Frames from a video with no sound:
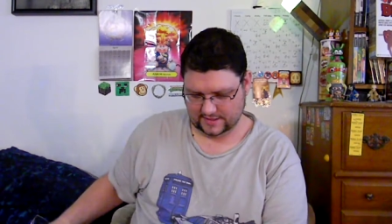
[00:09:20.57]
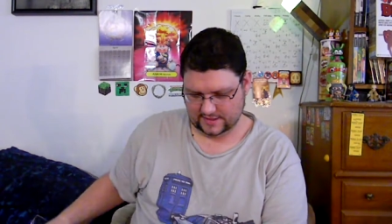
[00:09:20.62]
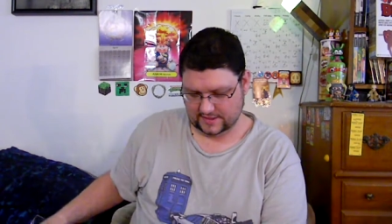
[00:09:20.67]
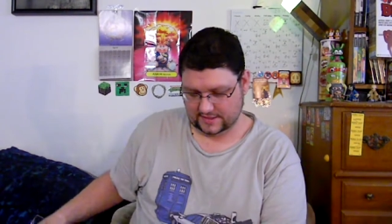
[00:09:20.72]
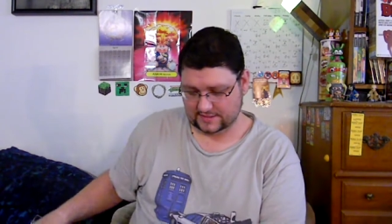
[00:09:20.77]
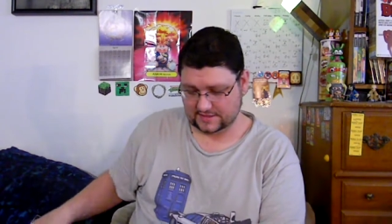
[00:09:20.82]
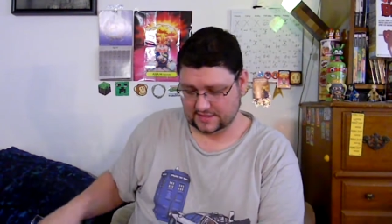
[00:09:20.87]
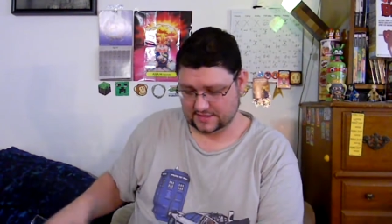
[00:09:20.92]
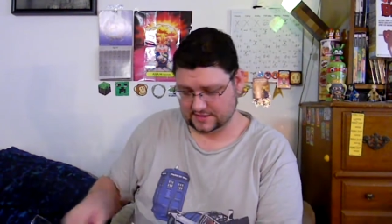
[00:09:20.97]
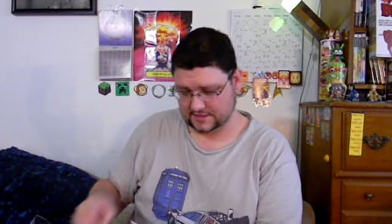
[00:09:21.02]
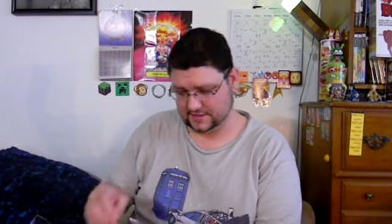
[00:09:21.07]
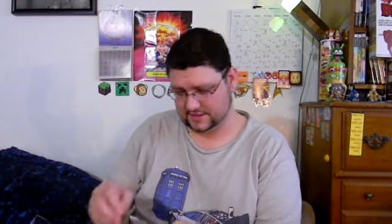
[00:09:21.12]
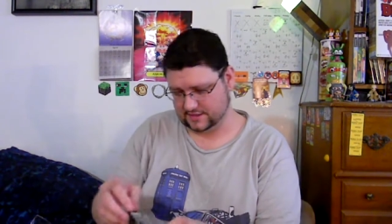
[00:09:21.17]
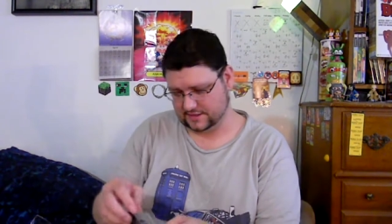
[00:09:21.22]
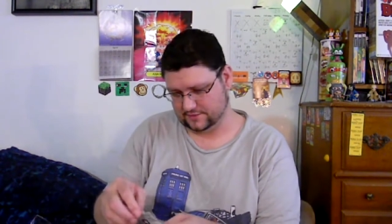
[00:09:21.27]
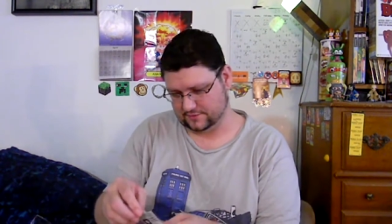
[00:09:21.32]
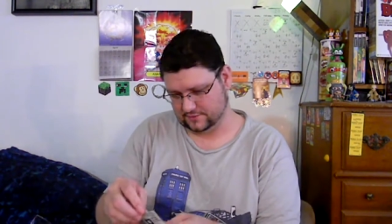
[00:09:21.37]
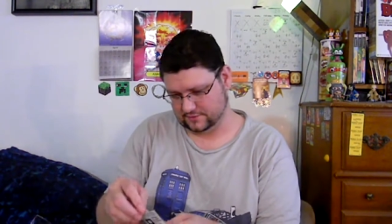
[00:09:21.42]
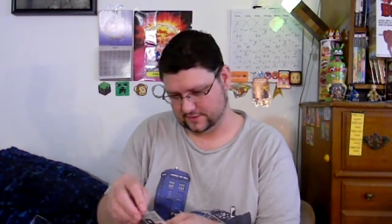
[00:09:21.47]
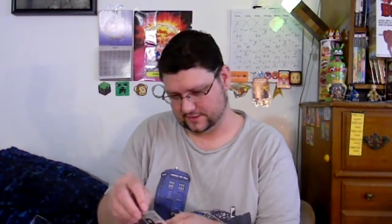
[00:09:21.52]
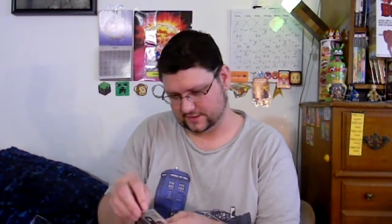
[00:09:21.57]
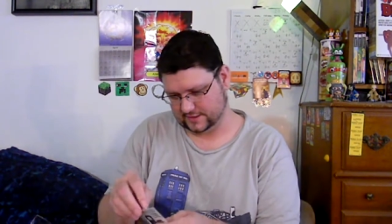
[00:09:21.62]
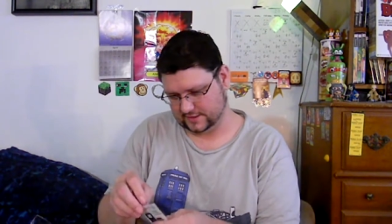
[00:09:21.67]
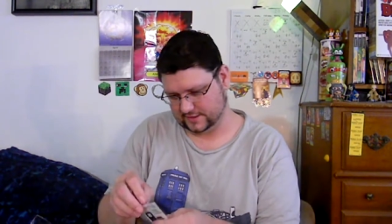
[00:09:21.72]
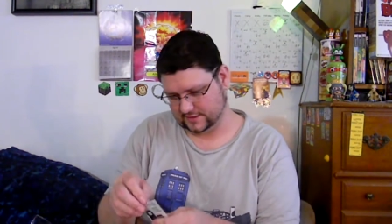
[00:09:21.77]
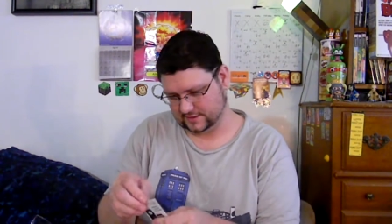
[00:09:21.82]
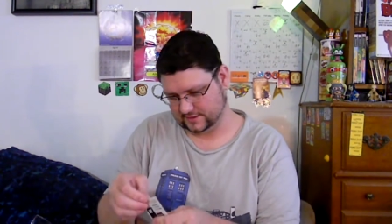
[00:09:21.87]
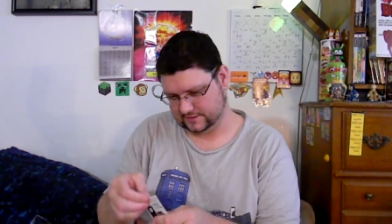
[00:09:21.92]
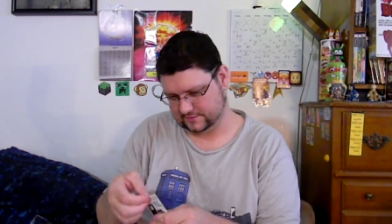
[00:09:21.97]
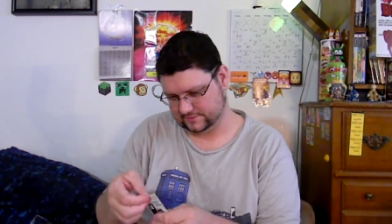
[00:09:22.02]
it's actually kind of cool. I like
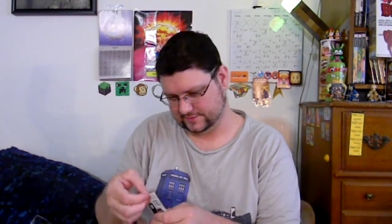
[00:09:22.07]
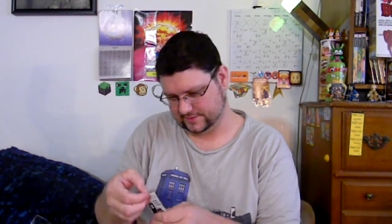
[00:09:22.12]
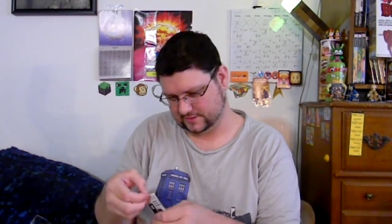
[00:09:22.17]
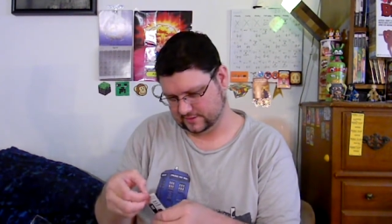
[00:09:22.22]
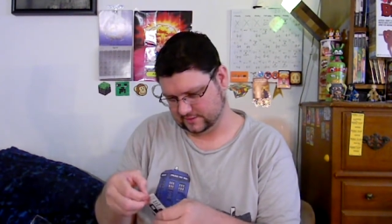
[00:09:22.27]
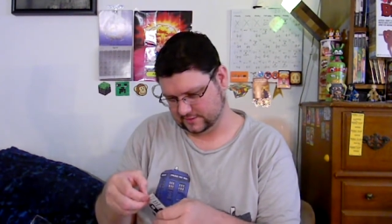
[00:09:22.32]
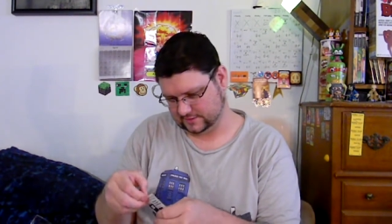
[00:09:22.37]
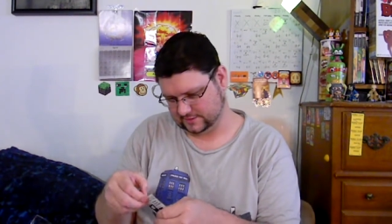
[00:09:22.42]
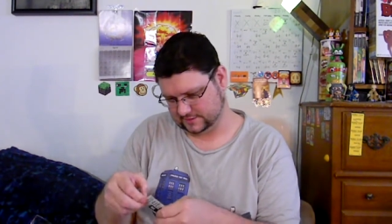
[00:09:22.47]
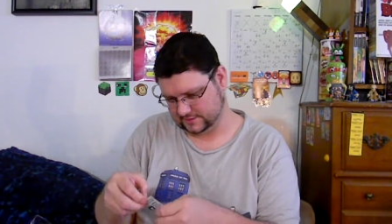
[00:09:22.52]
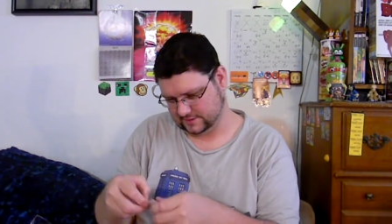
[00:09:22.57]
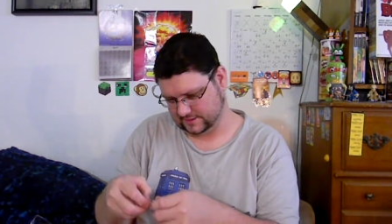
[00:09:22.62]
I like the way it looks.